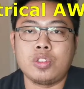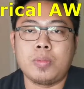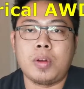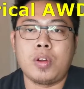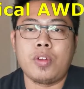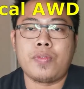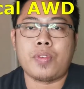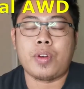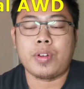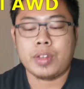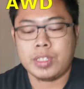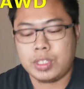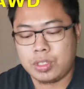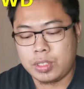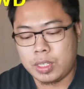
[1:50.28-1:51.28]
Subaru
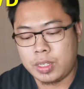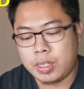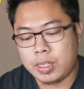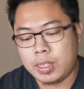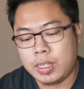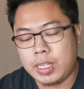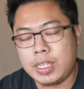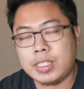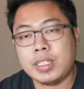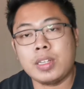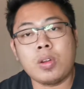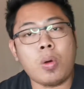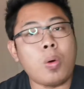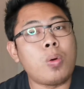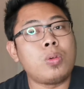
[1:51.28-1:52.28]
Forester is
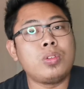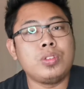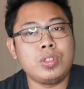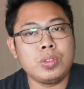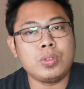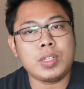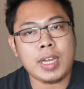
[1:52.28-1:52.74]
an all-new